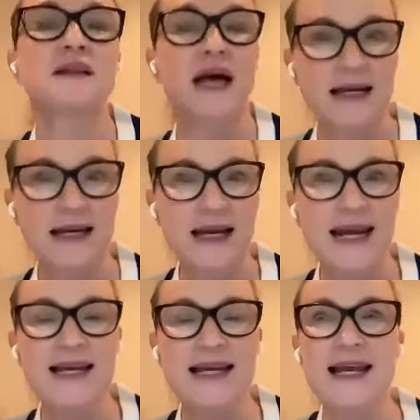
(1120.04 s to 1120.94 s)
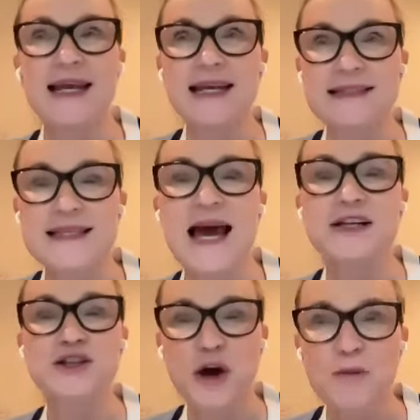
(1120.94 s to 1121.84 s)
Like, it's
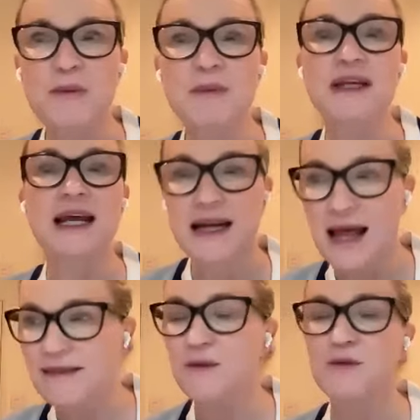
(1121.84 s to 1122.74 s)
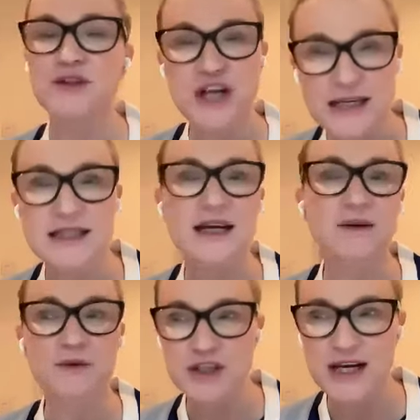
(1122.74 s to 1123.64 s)
that dopamine hit, and then we're chasing
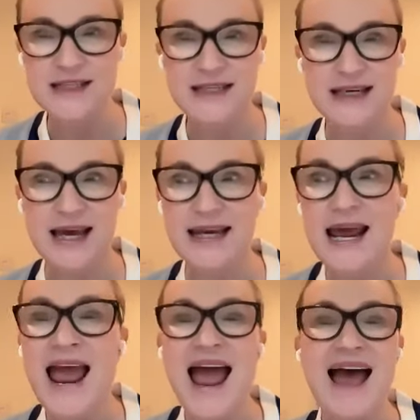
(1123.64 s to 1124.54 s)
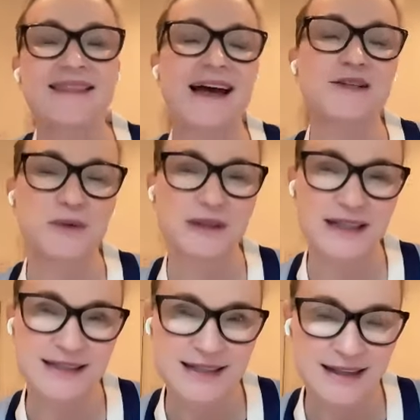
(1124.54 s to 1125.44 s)
it. And that's what
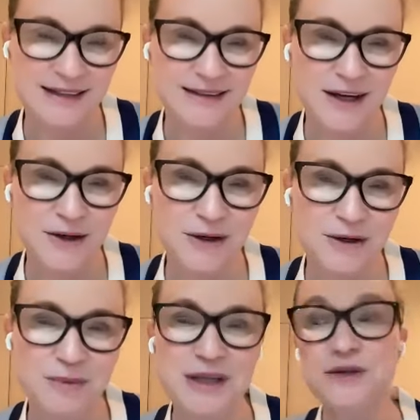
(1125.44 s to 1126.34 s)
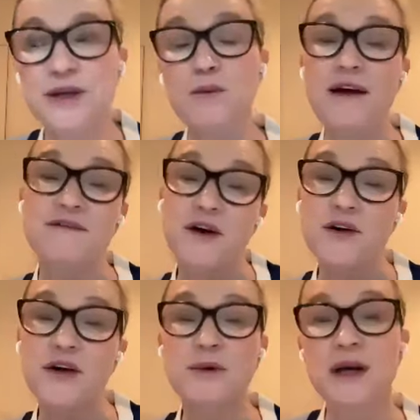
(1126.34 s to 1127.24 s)
leads to the clutter. Because you're like, well, I
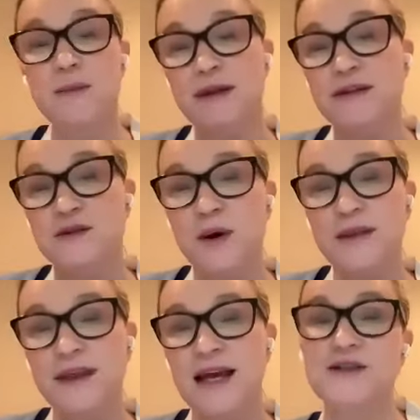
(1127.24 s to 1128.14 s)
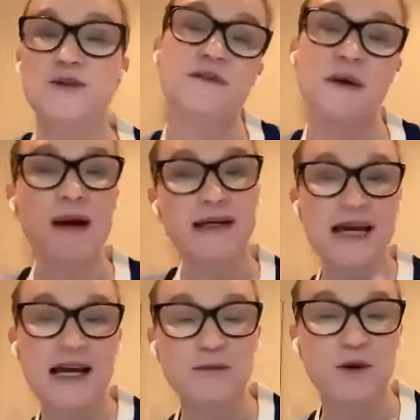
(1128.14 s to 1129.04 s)
felt good when I bought this one thing. So if I buy
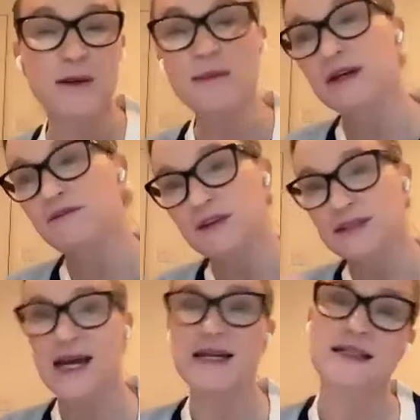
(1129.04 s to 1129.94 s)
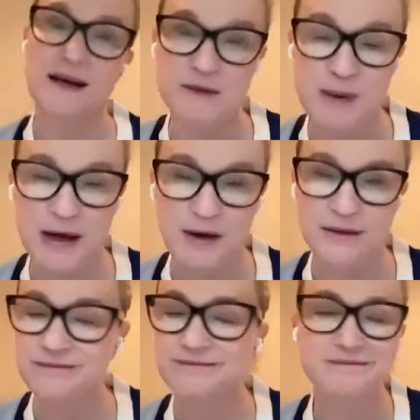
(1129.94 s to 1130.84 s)
10 more, I'm going to feel 10 times better.
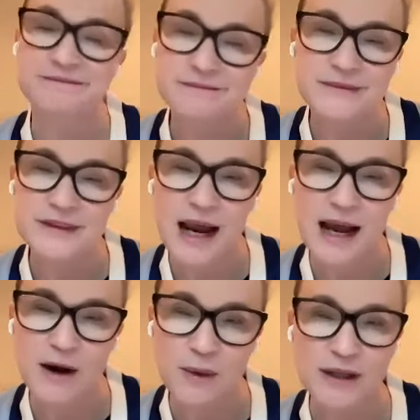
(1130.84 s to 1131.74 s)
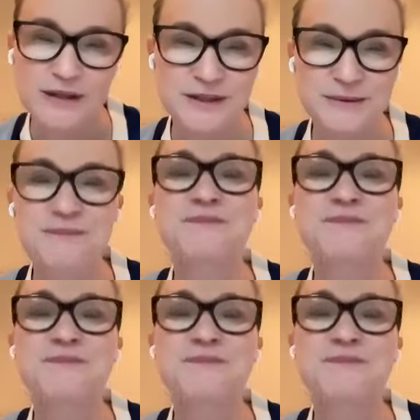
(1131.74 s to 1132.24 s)
It's not how it works.